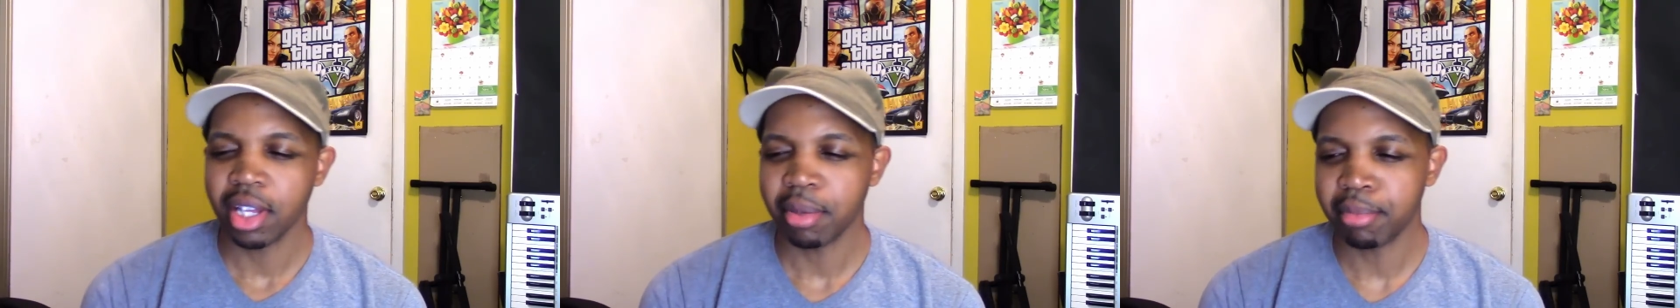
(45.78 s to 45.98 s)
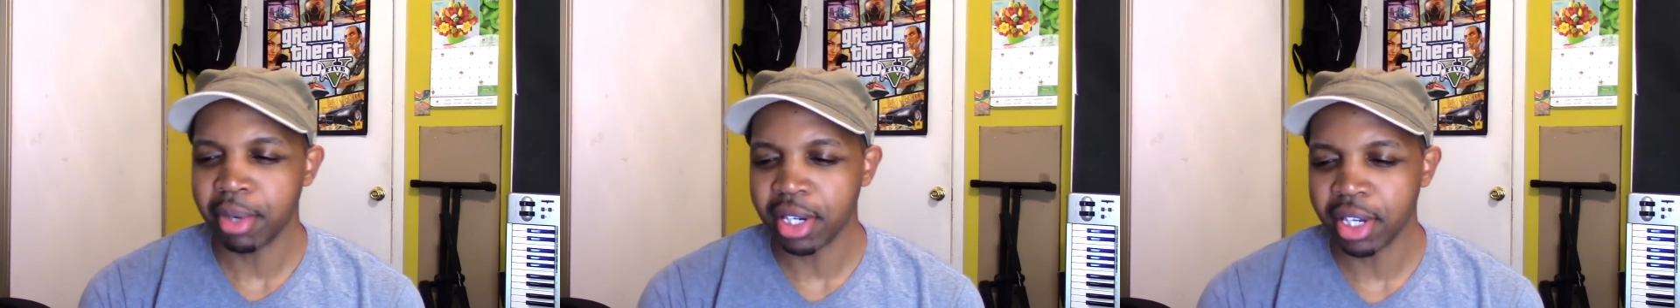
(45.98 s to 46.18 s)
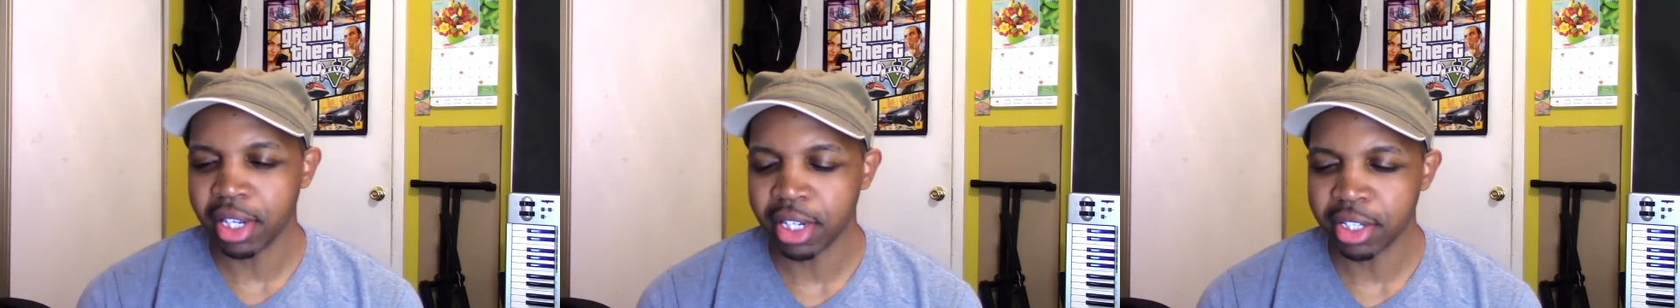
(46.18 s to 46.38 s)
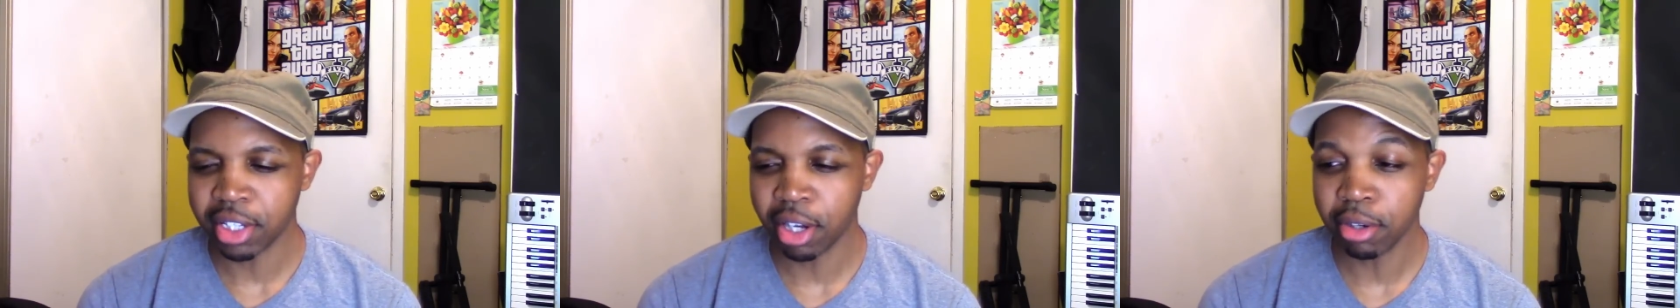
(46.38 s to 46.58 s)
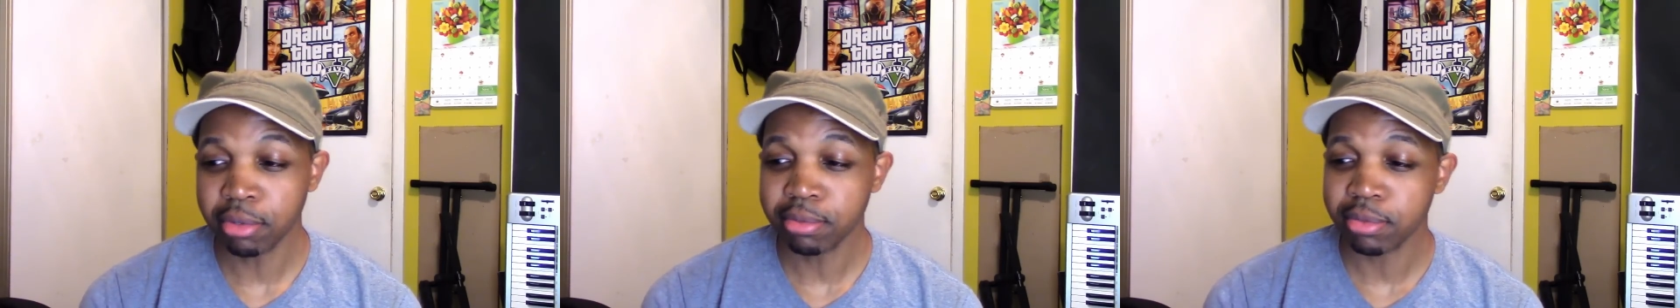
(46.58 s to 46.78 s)
But uh,
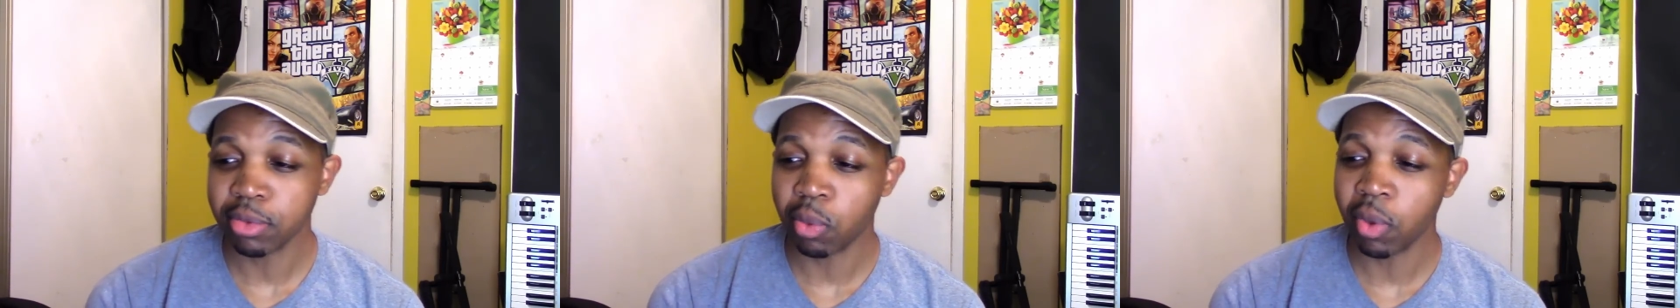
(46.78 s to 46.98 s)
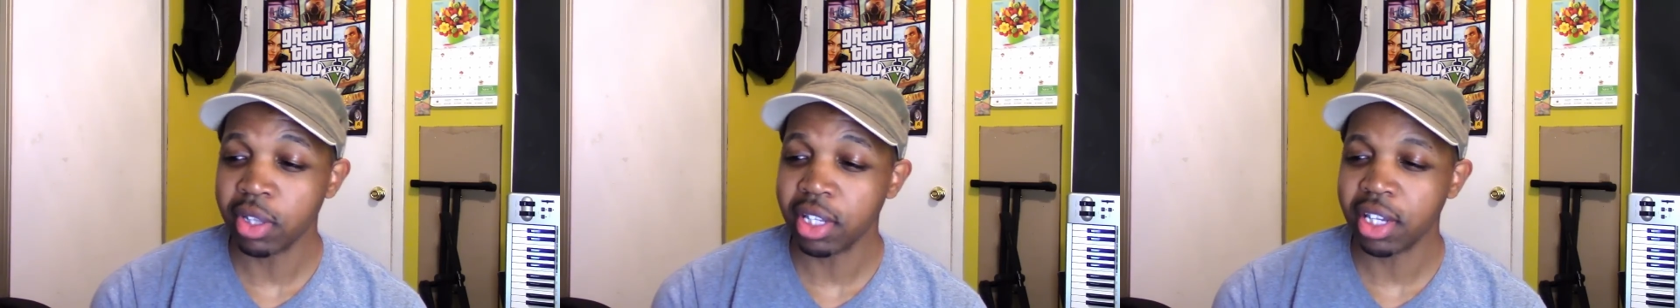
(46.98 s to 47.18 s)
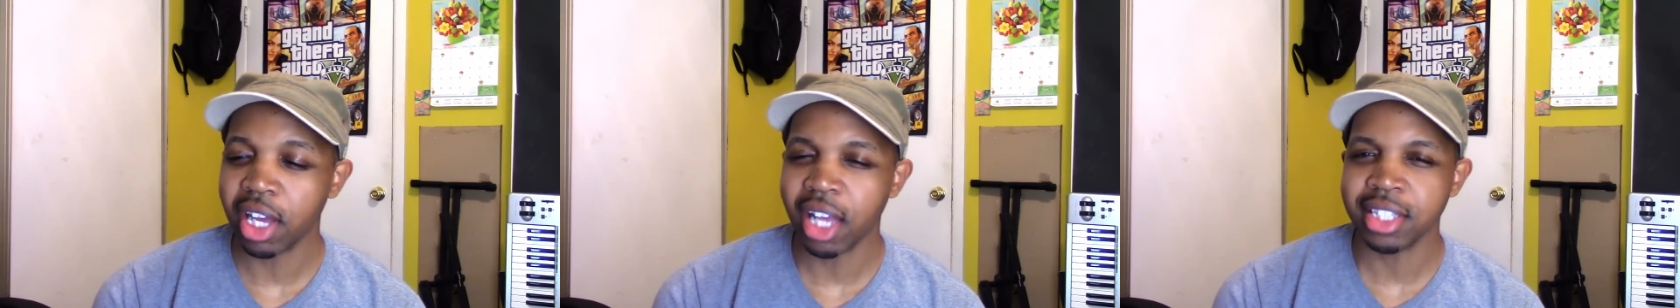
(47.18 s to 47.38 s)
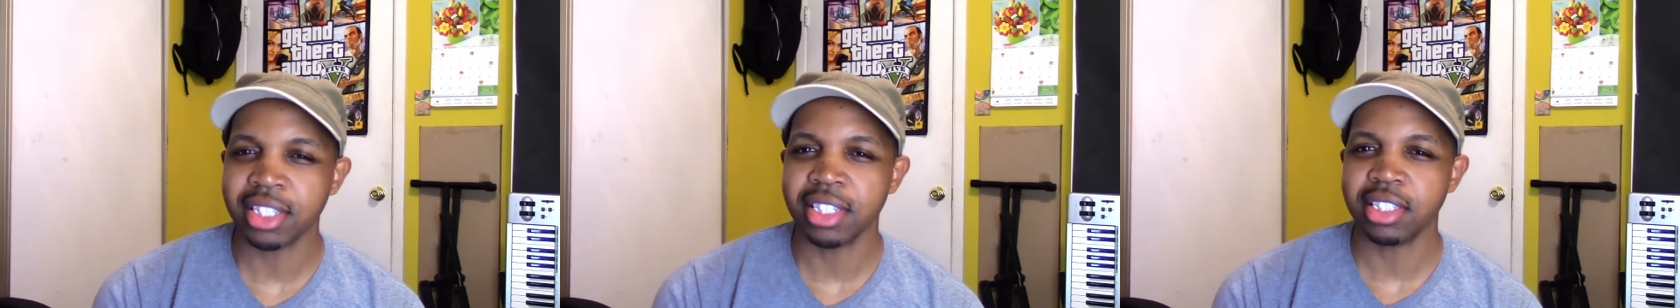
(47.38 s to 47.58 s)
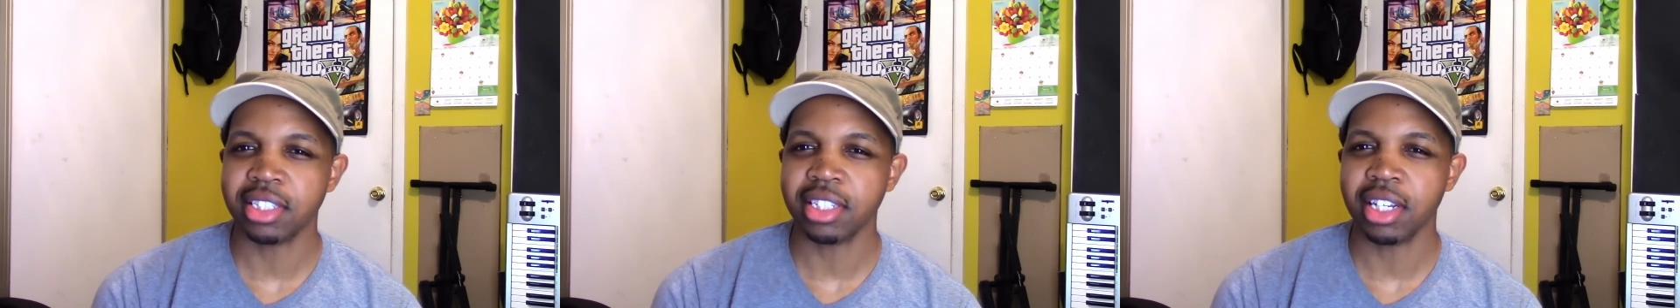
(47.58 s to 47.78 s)
yo, one thing I
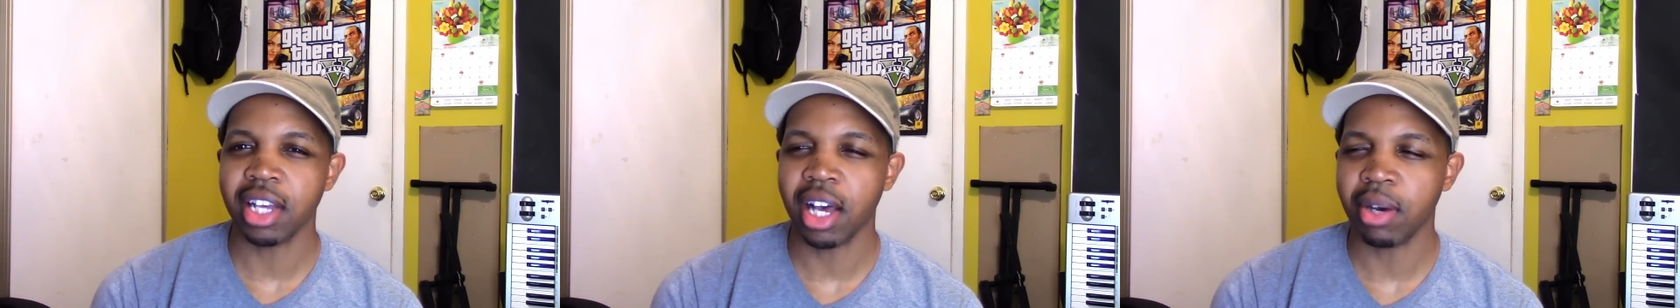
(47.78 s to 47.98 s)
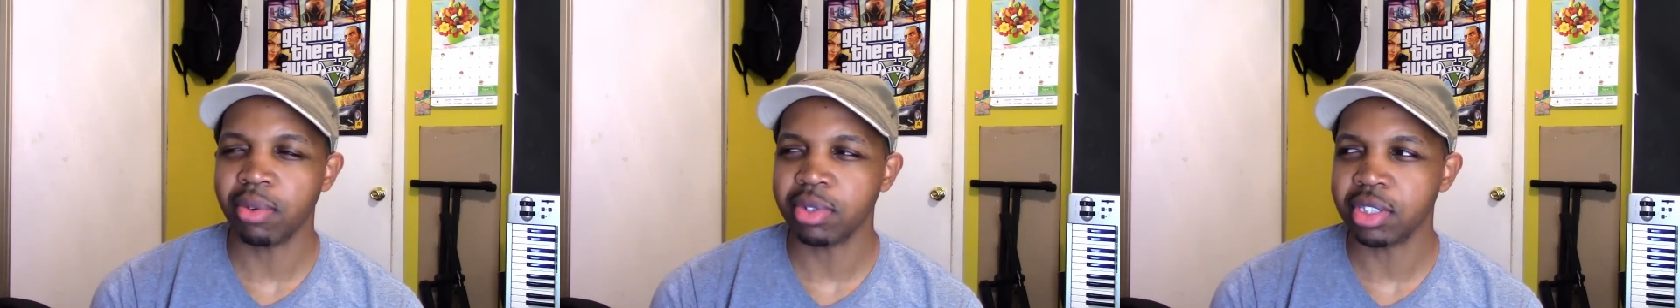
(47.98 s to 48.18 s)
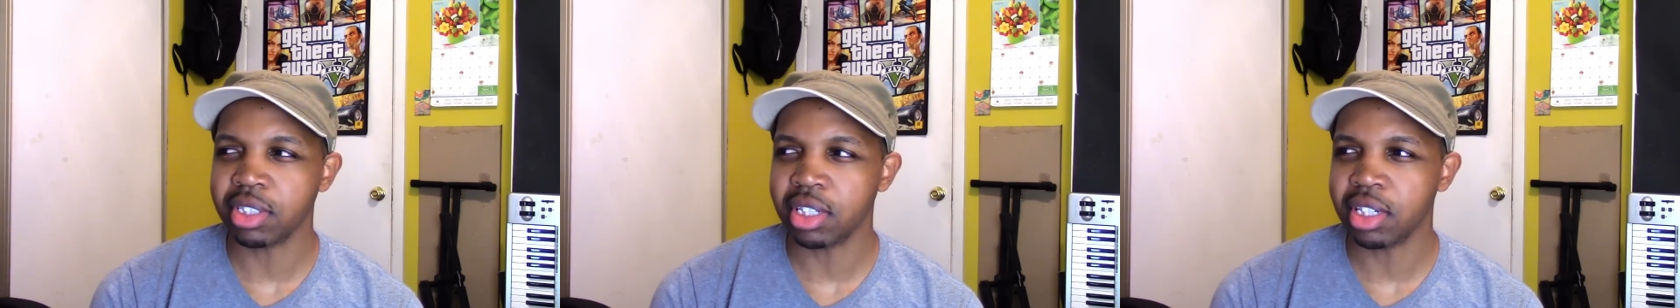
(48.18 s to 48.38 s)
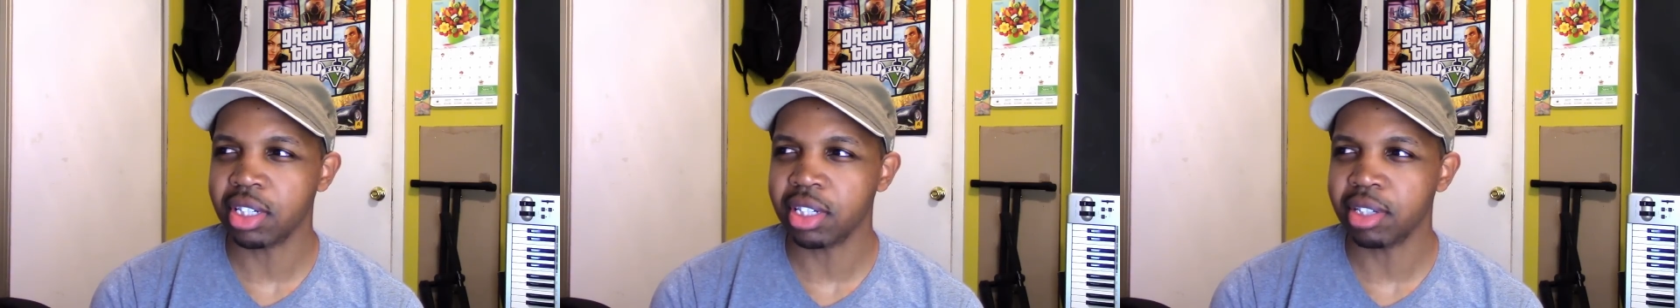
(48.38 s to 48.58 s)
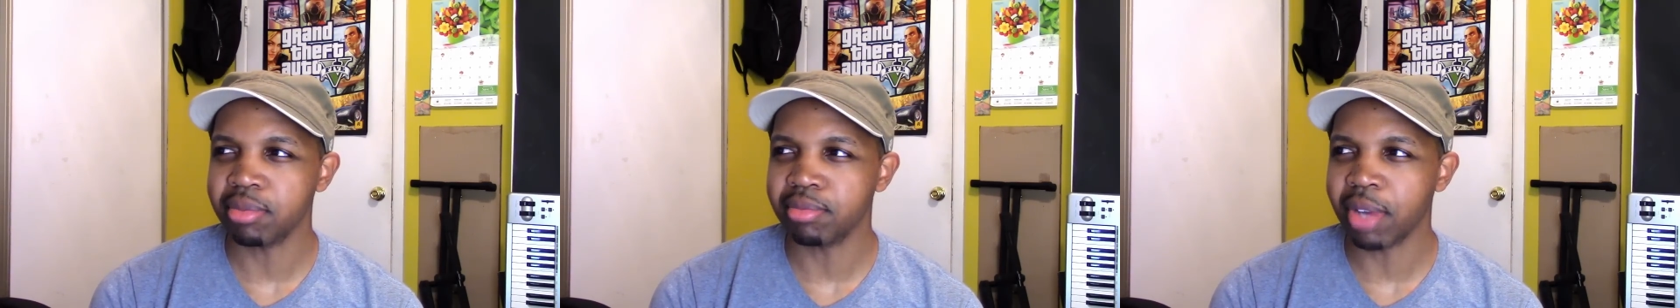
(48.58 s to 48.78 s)
did say I was
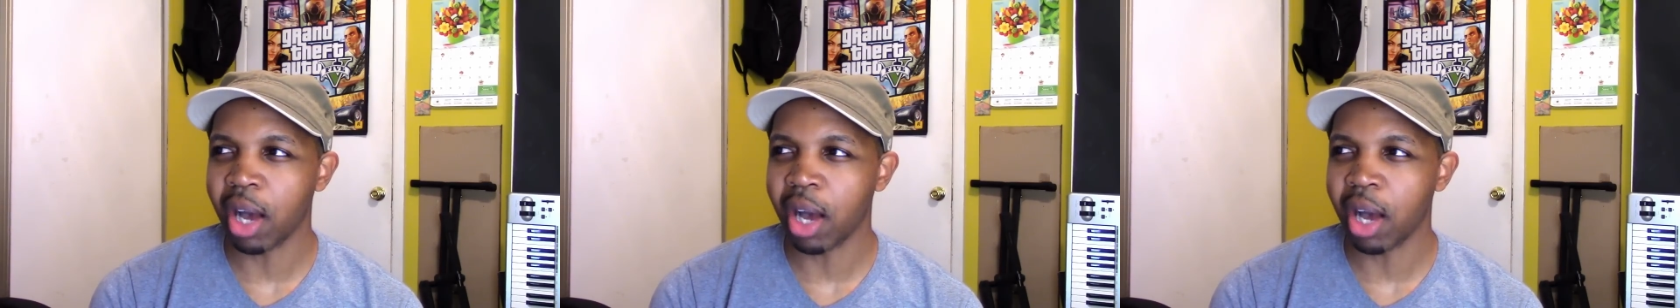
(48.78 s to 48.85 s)
uh,